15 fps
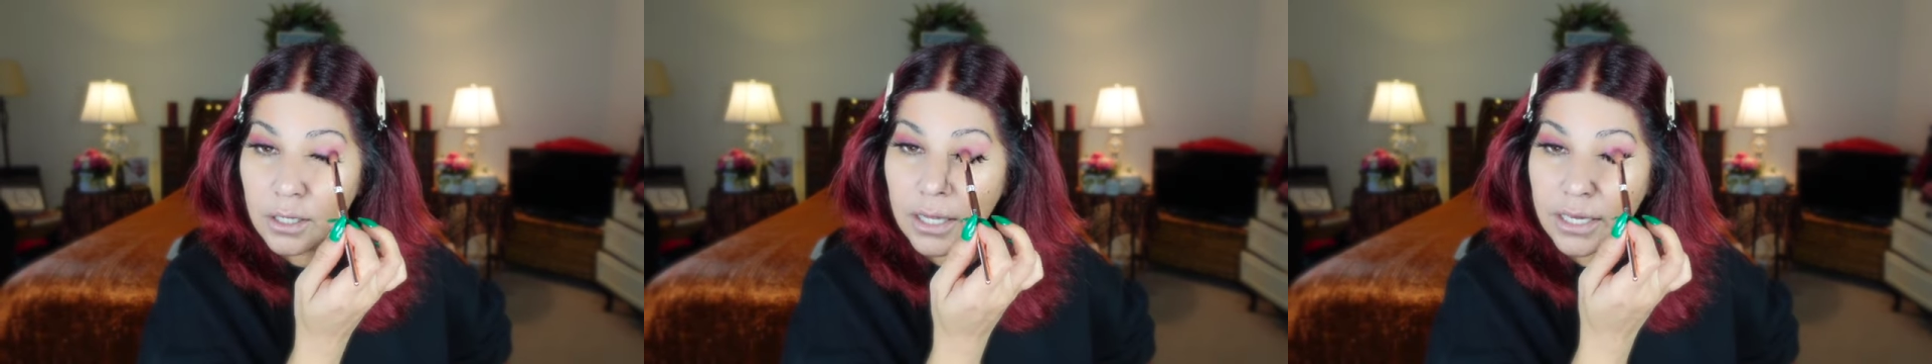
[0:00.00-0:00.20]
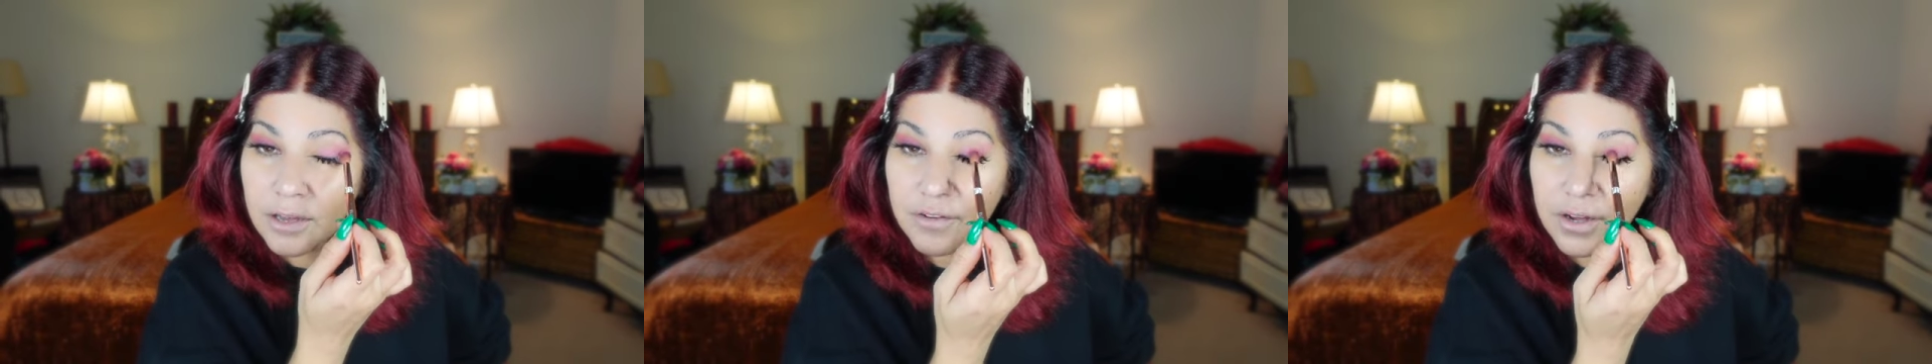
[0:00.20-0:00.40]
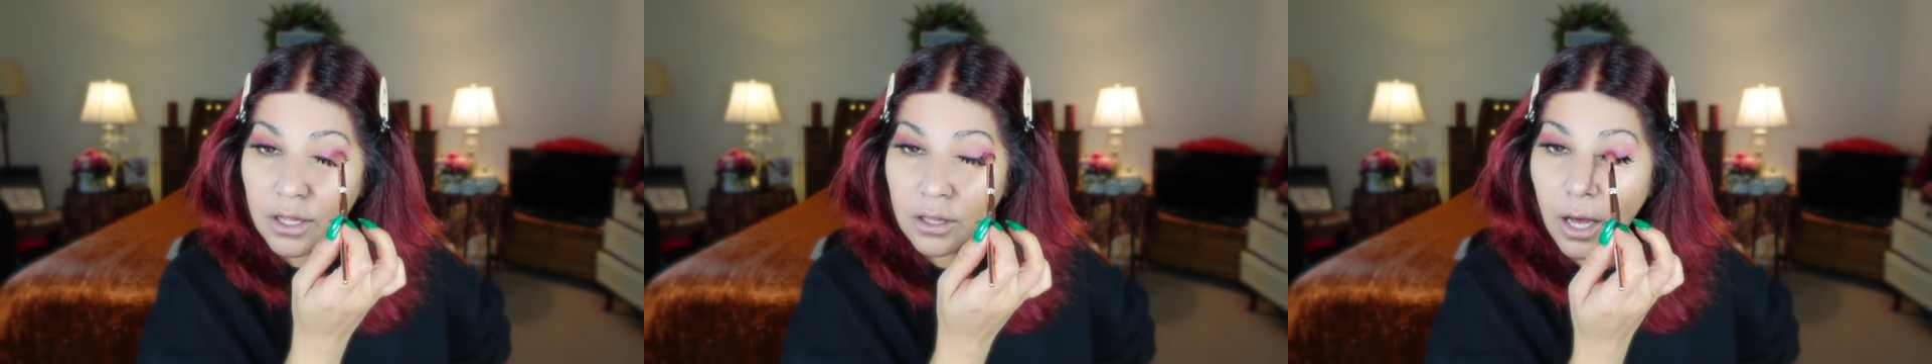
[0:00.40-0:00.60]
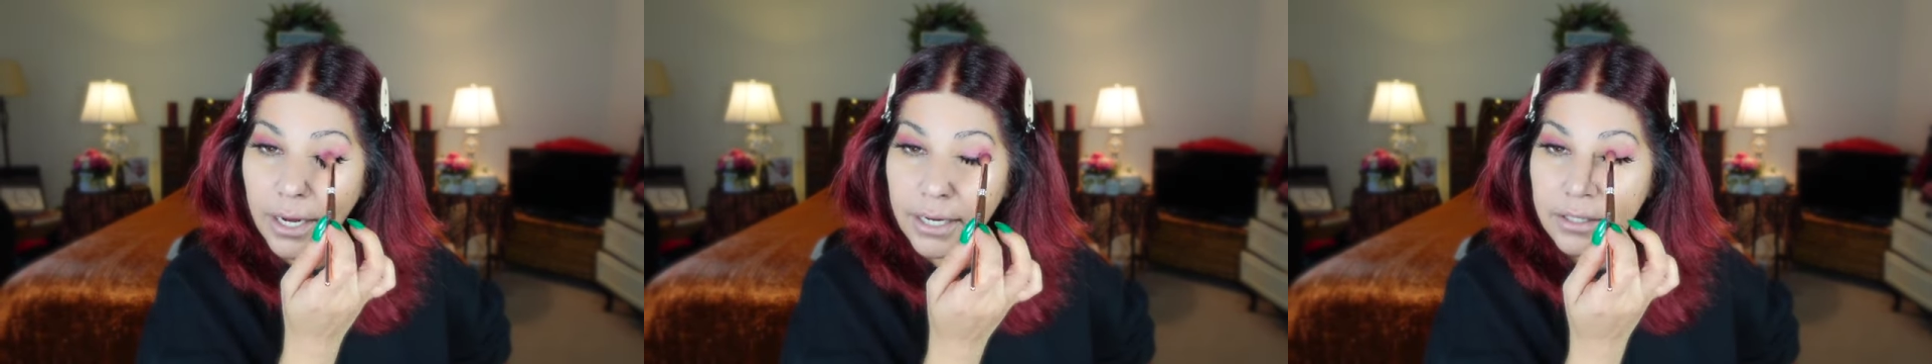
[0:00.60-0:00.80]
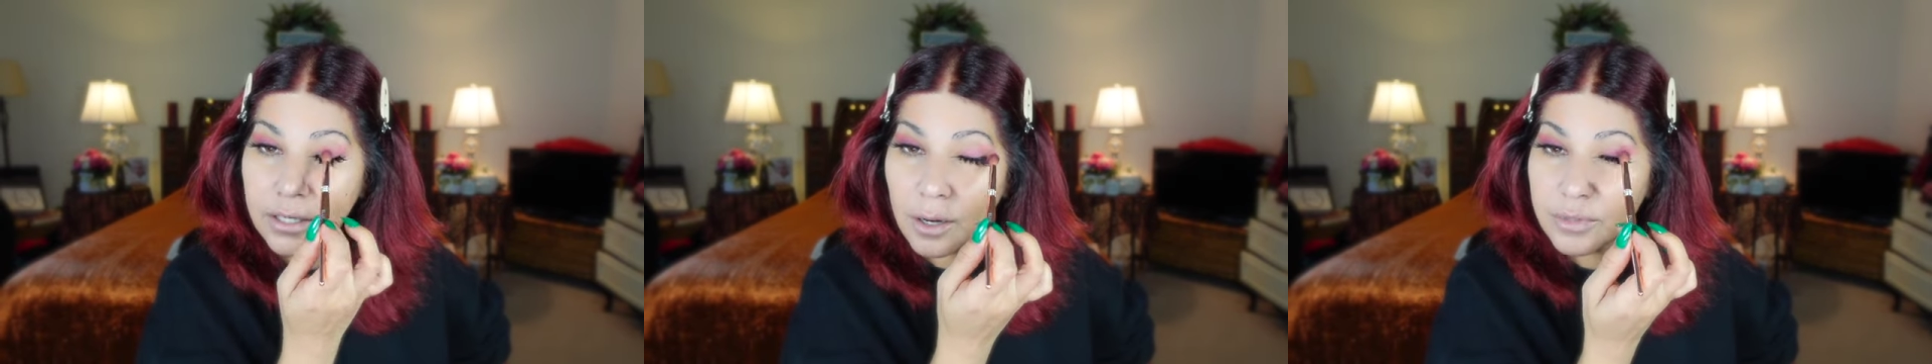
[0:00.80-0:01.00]
Like if a
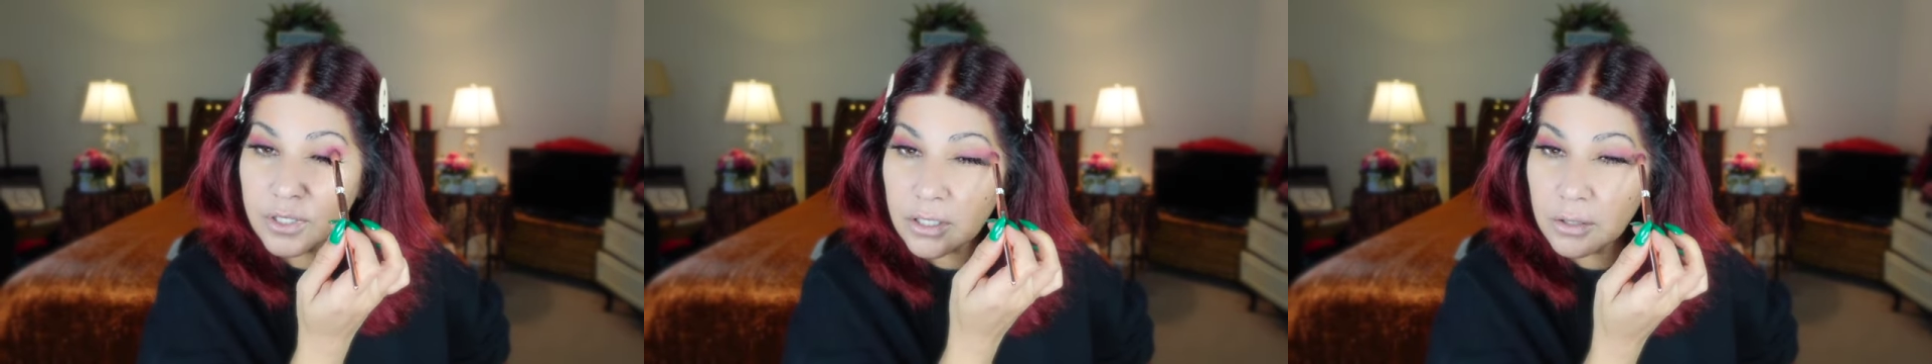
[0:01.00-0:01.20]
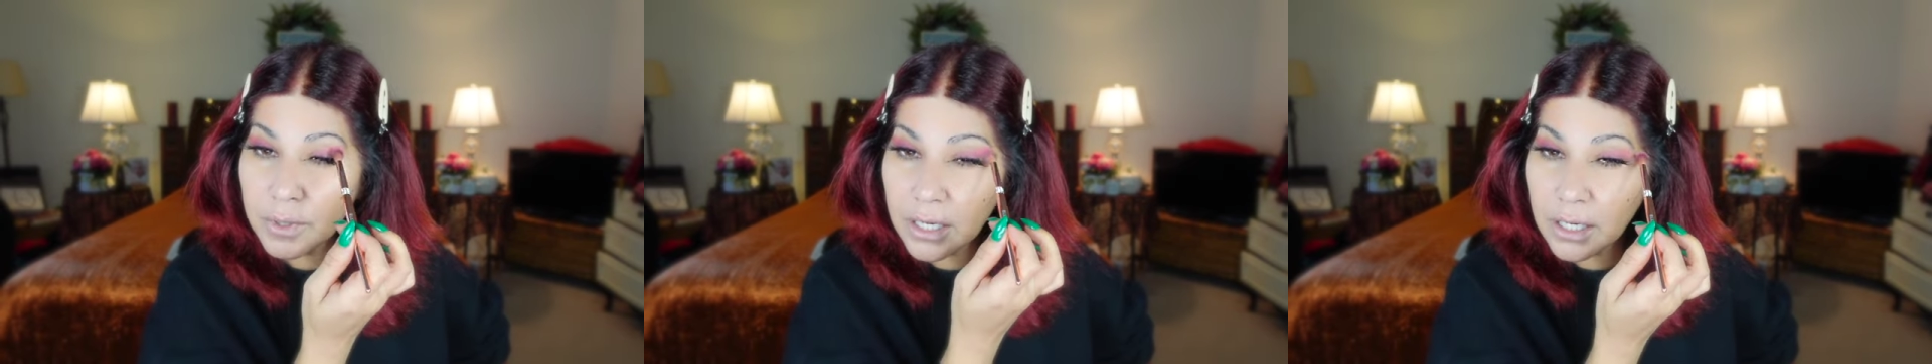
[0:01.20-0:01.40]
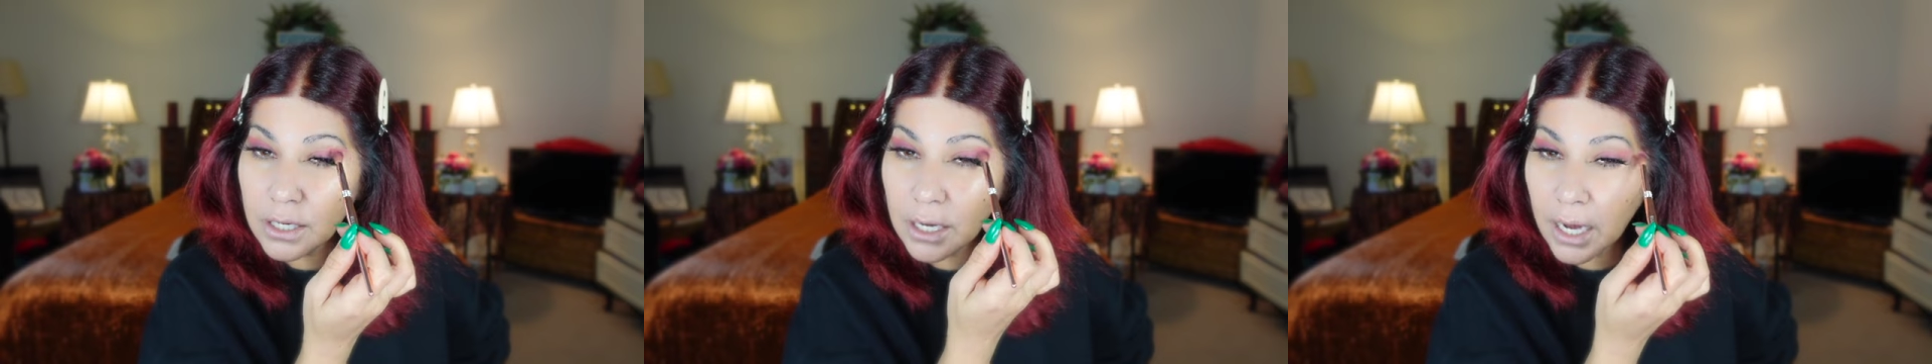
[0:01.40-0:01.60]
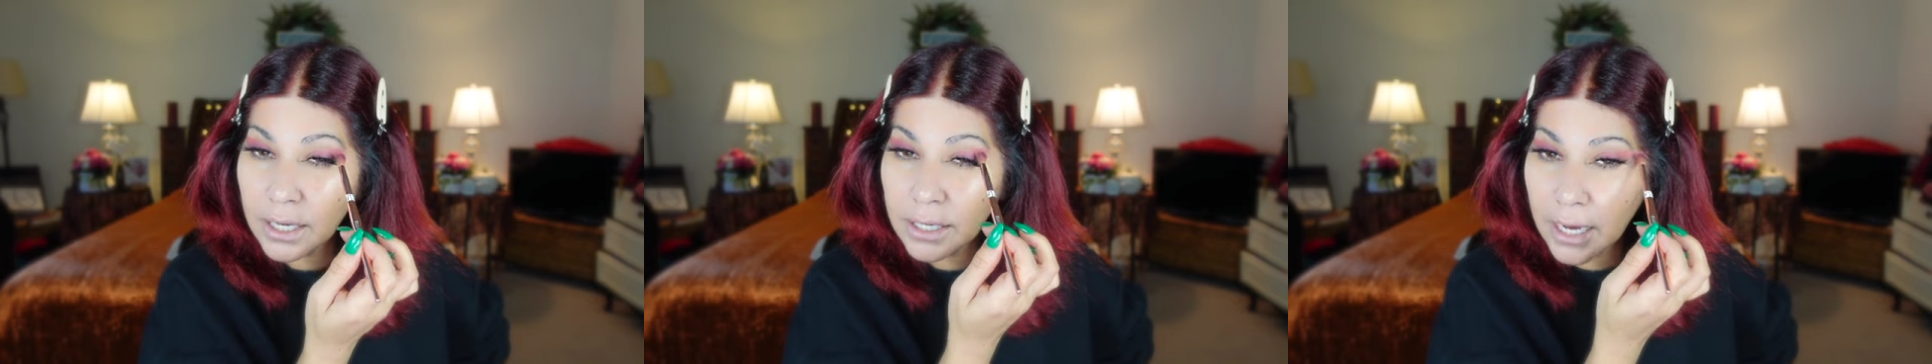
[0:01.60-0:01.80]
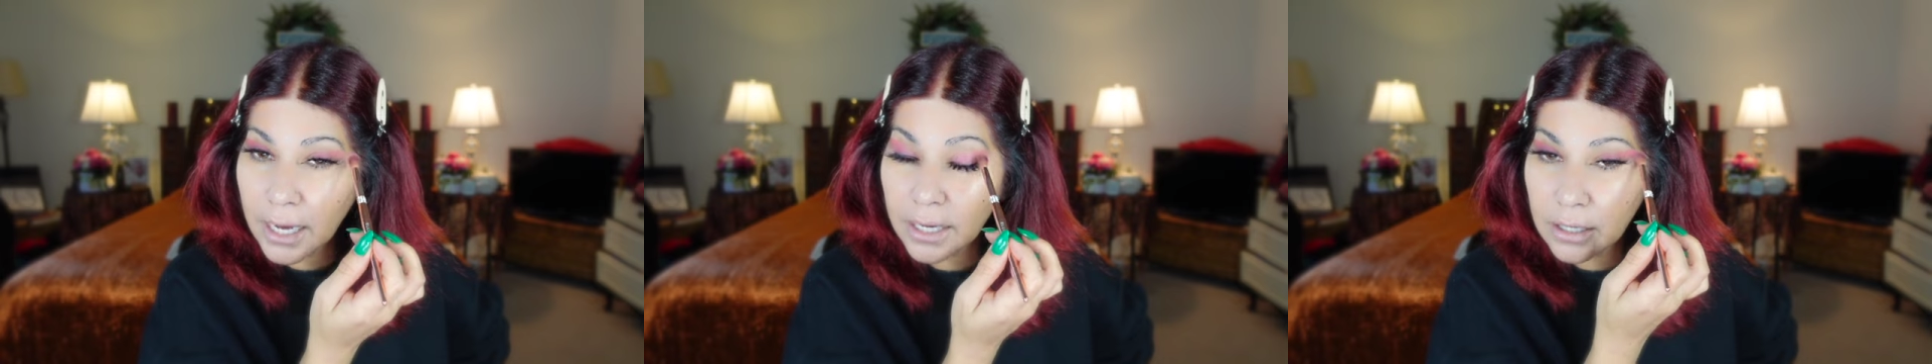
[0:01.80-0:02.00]
client comes to me
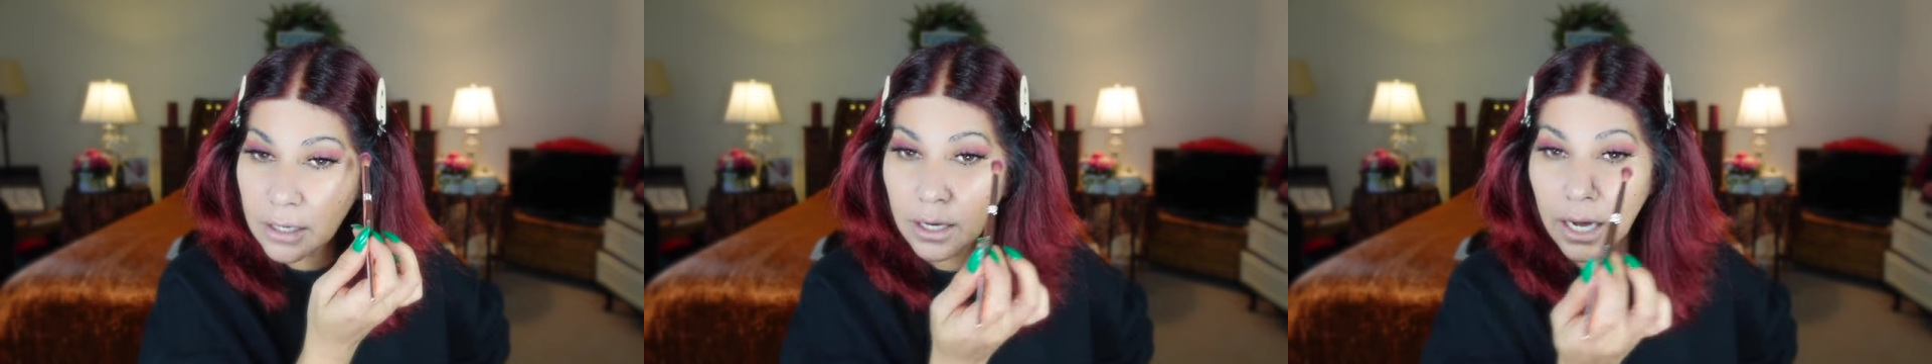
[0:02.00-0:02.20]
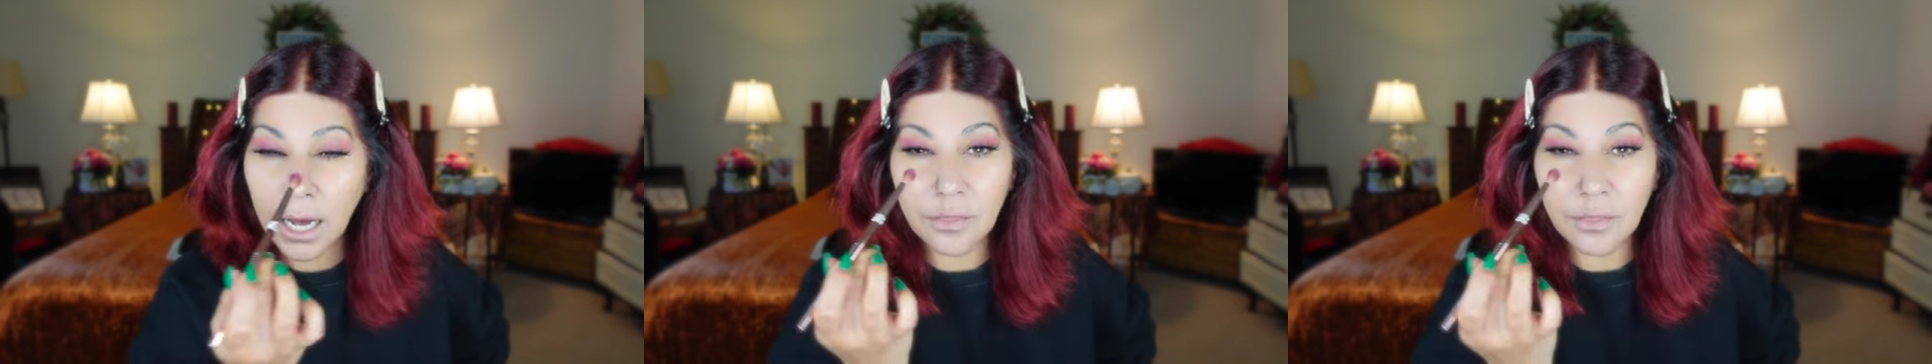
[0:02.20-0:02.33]
and I